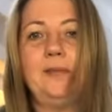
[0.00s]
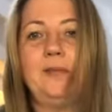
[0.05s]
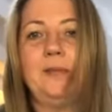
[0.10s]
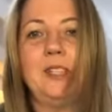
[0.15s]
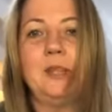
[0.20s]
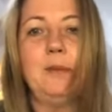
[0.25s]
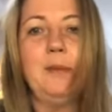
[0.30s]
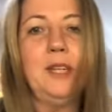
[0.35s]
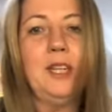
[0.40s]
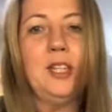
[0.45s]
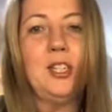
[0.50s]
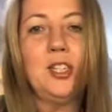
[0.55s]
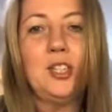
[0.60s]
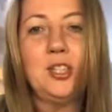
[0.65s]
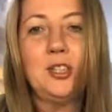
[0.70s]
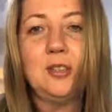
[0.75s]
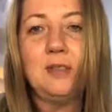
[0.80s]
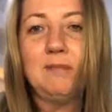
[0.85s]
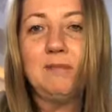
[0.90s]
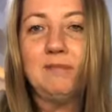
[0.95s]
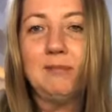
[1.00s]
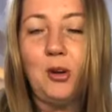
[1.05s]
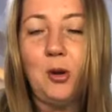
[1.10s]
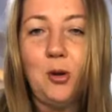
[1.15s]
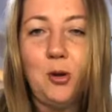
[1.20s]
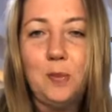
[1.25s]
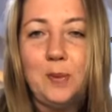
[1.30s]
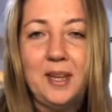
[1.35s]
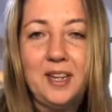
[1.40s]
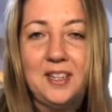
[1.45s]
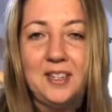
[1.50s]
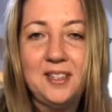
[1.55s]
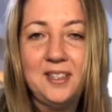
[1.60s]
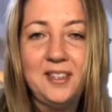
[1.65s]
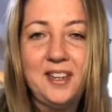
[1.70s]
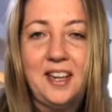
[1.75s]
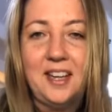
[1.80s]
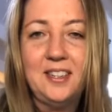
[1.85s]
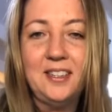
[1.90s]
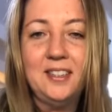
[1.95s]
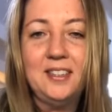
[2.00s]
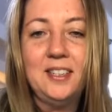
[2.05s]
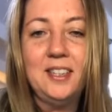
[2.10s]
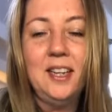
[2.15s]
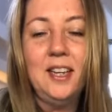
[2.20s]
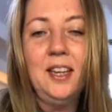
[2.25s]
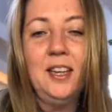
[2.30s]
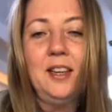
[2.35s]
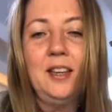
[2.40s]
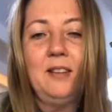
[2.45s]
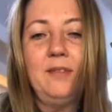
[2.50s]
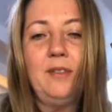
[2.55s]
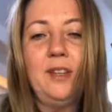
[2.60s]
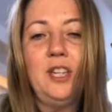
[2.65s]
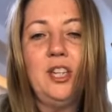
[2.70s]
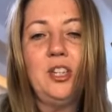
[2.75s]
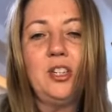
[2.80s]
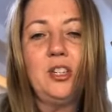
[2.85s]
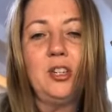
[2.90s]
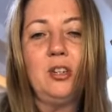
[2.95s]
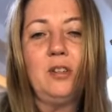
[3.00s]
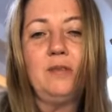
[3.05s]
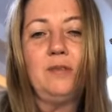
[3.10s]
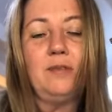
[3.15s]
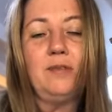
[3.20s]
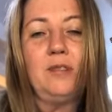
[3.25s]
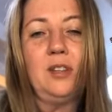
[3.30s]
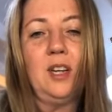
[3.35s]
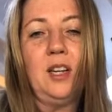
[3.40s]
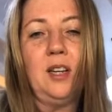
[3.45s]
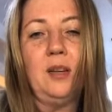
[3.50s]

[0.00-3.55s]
diminished, augmented, and finished off